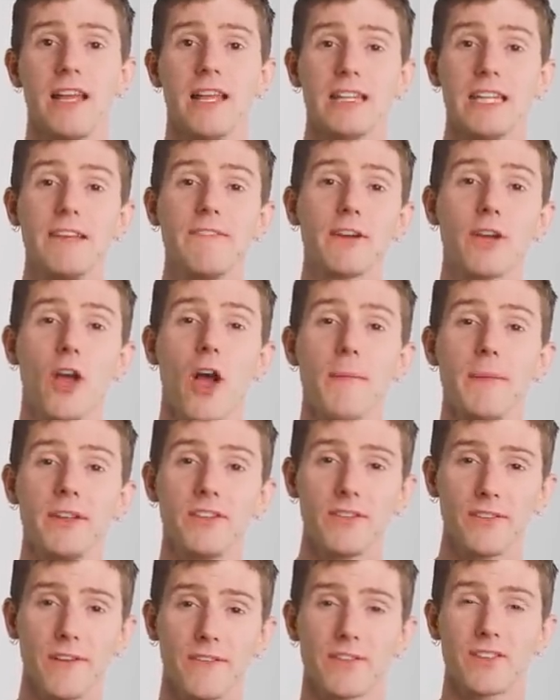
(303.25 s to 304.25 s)
Leave a
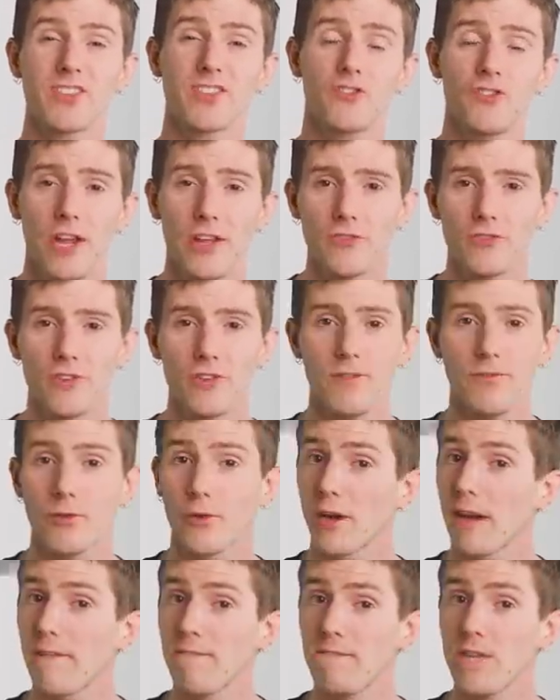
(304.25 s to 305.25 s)
comment if you have a suggestion
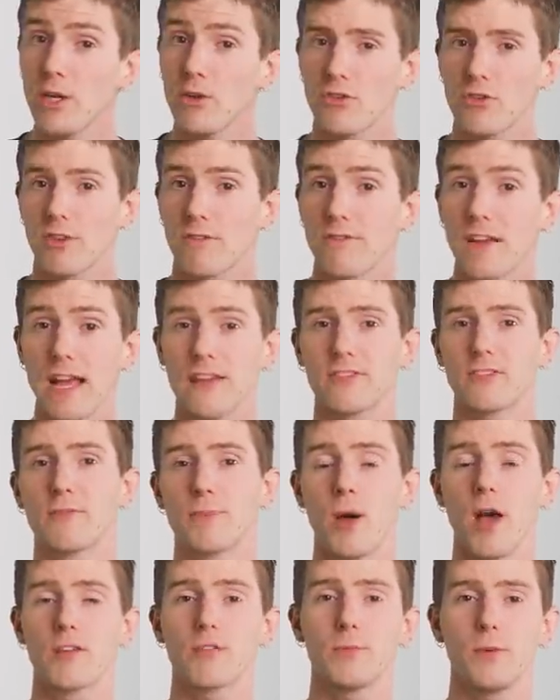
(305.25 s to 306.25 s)
for a future Fast as
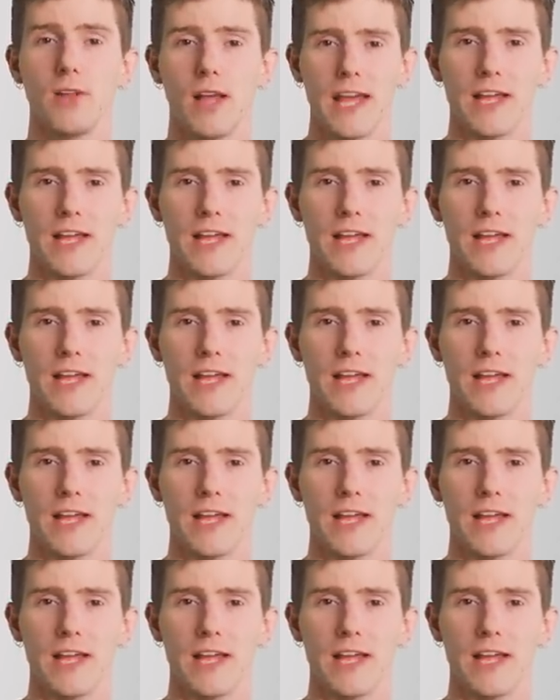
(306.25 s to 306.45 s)
Possible,